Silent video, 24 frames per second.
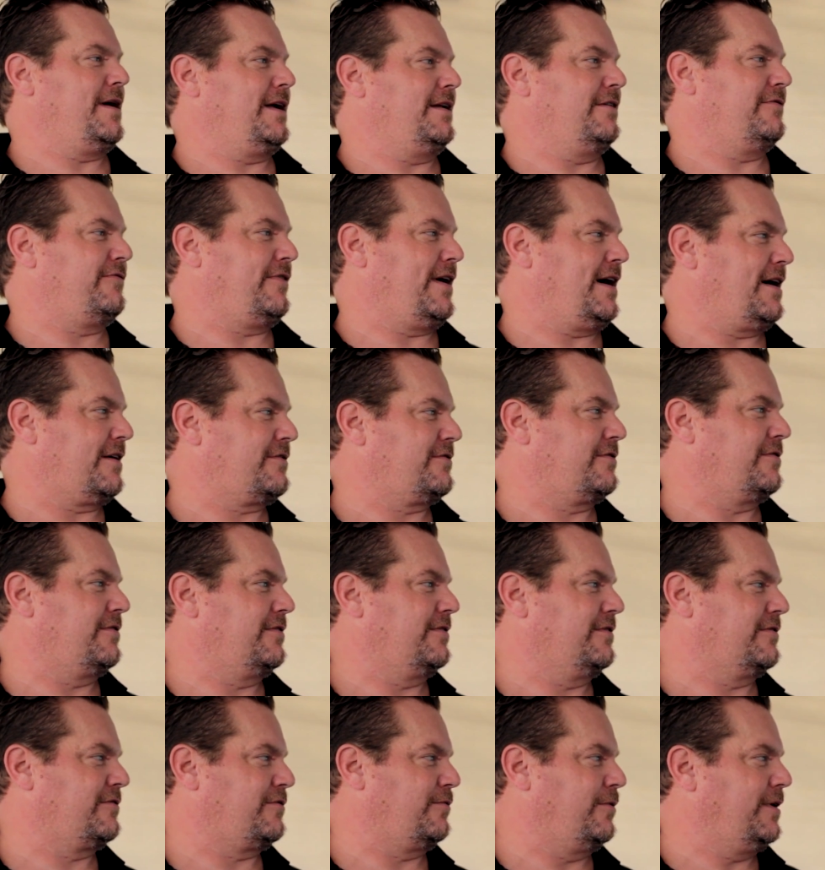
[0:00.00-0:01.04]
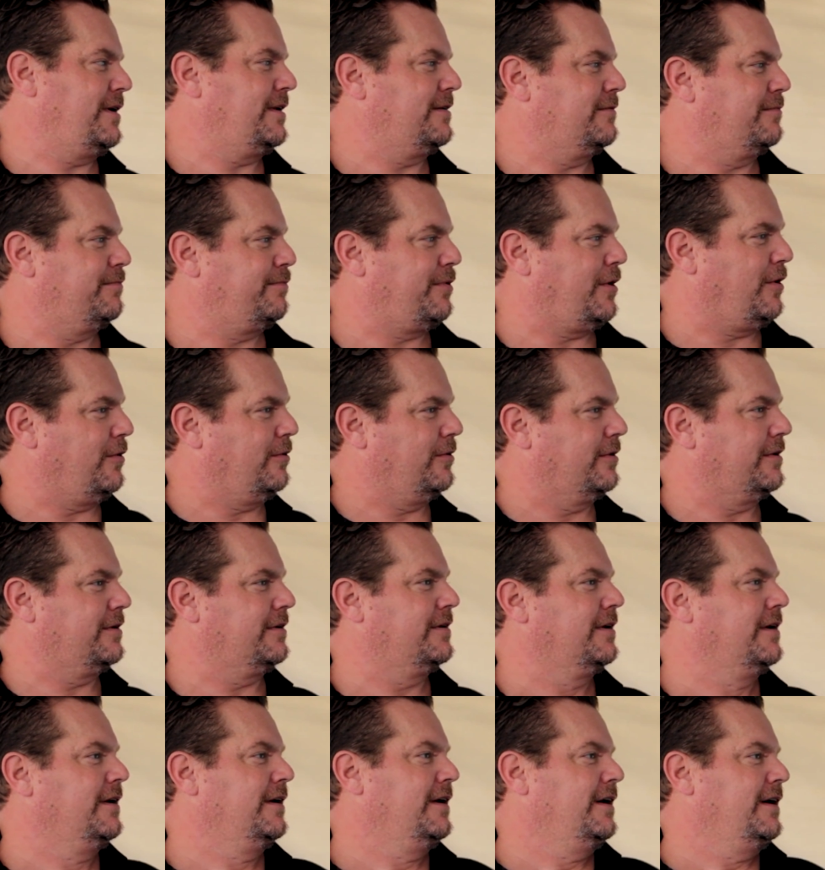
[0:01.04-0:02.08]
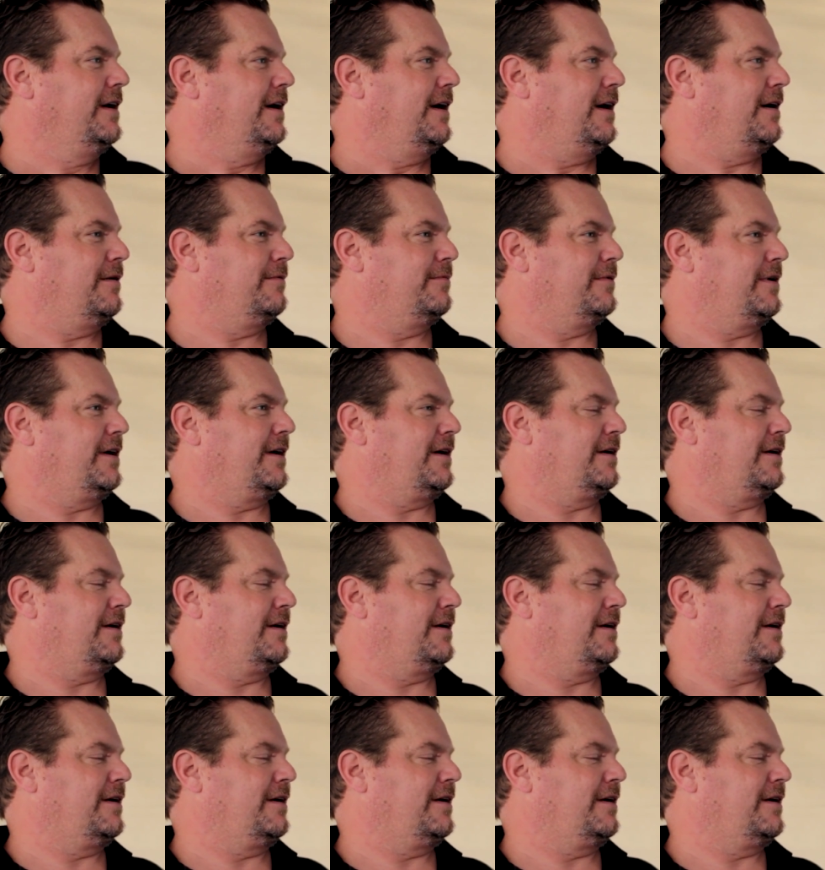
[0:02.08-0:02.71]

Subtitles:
manufactured in Sweden, Poland, and